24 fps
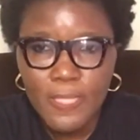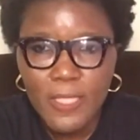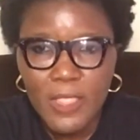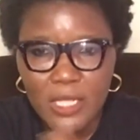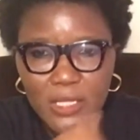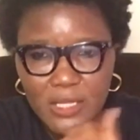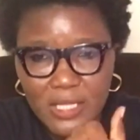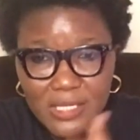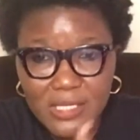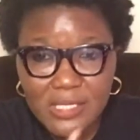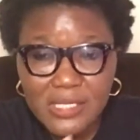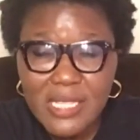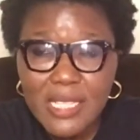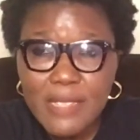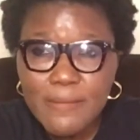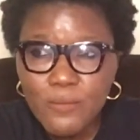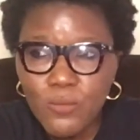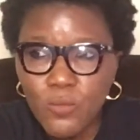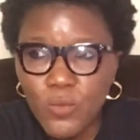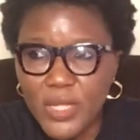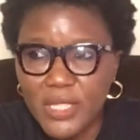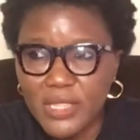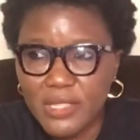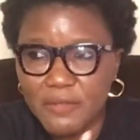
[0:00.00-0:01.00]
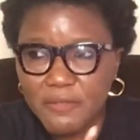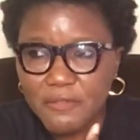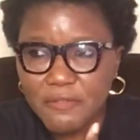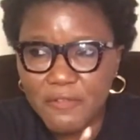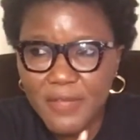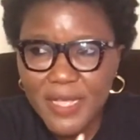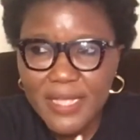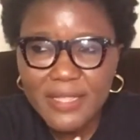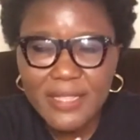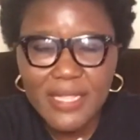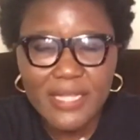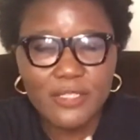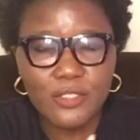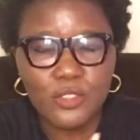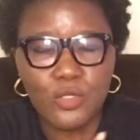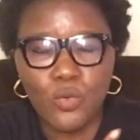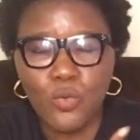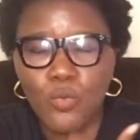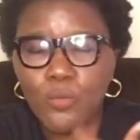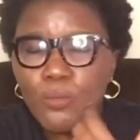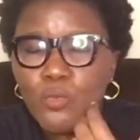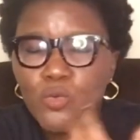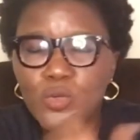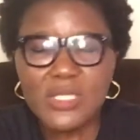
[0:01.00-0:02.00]
The same way, the fact that
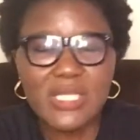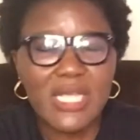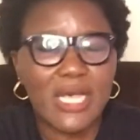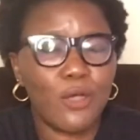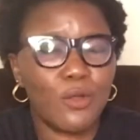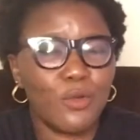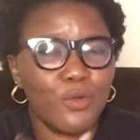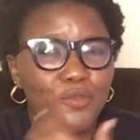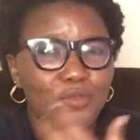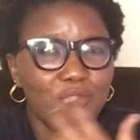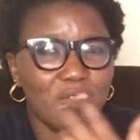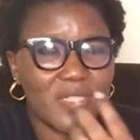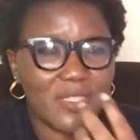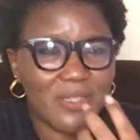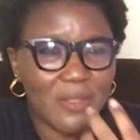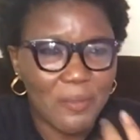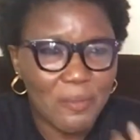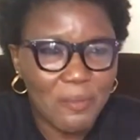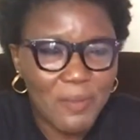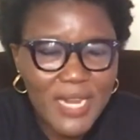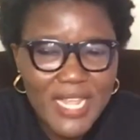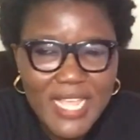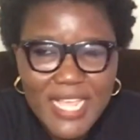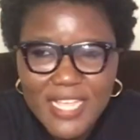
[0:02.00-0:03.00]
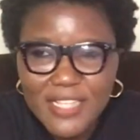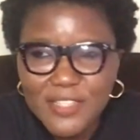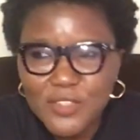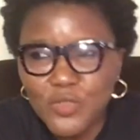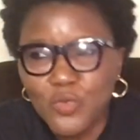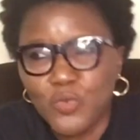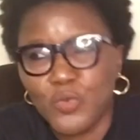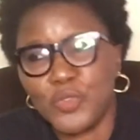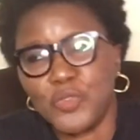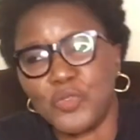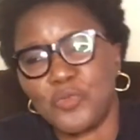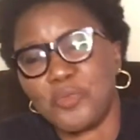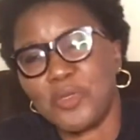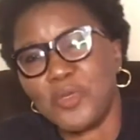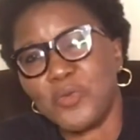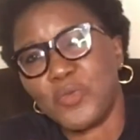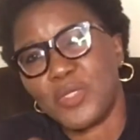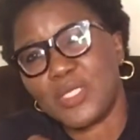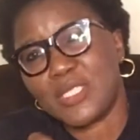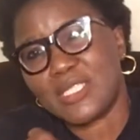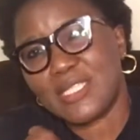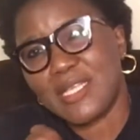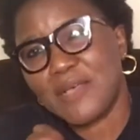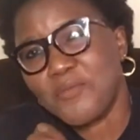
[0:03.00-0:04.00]
your hormones are all over the place, you want to be with
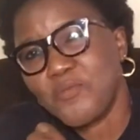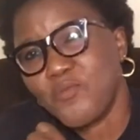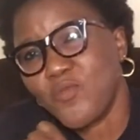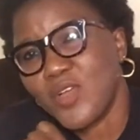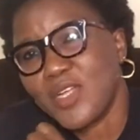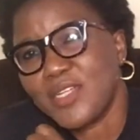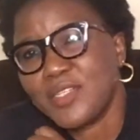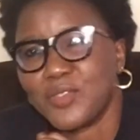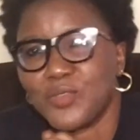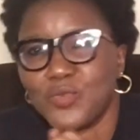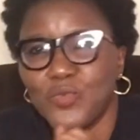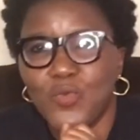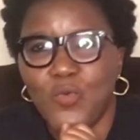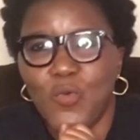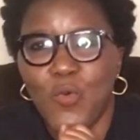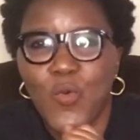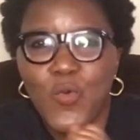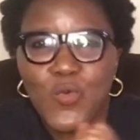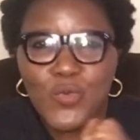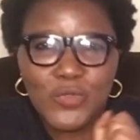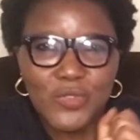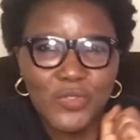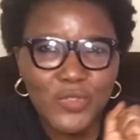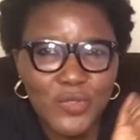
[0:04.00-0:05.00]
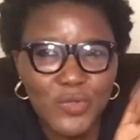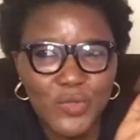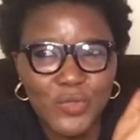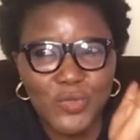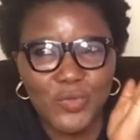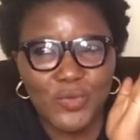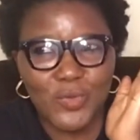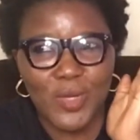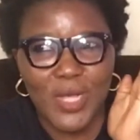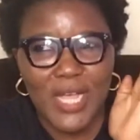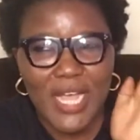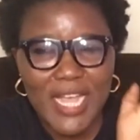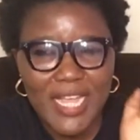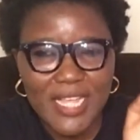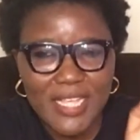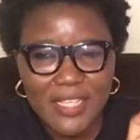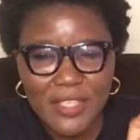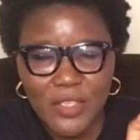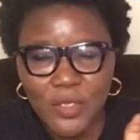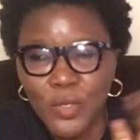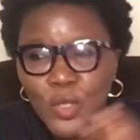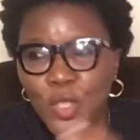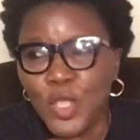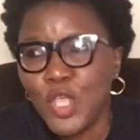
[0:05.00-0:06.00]
someone to hold you, to hug
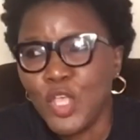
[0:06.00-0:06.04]
you.